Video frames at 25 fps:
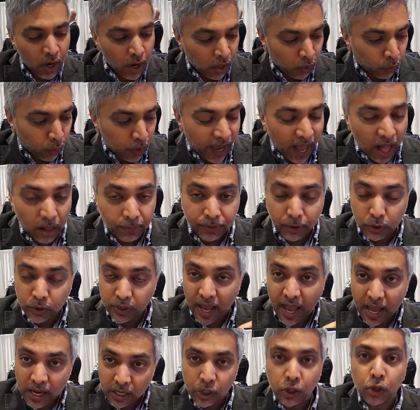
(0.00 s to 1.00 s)
We help those
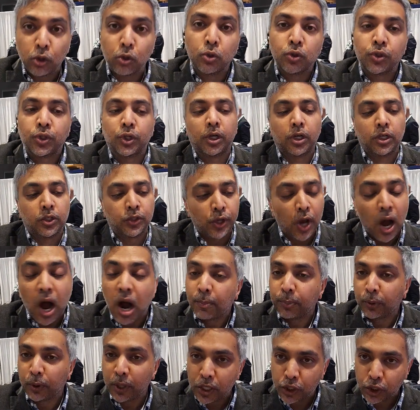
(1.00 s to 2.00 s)
end users, the
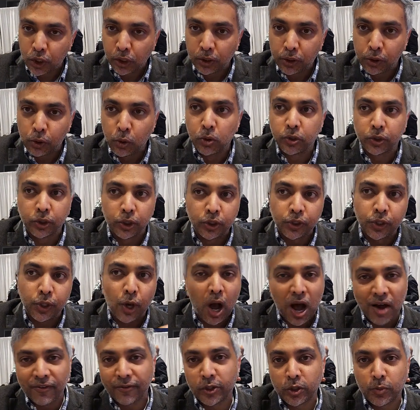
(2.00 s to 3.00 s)
operational users, the
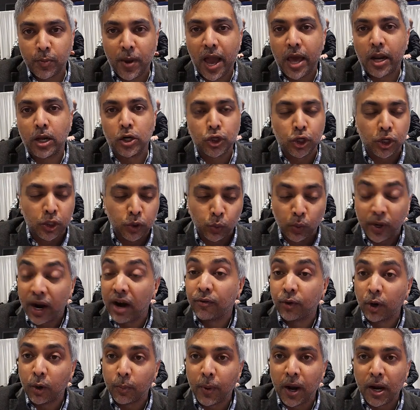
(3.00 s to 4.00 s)
office managers,
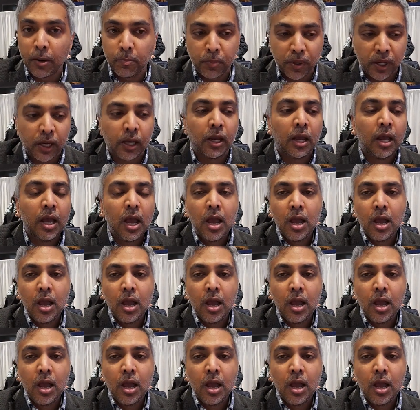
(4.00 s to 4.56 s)
whatever it might be,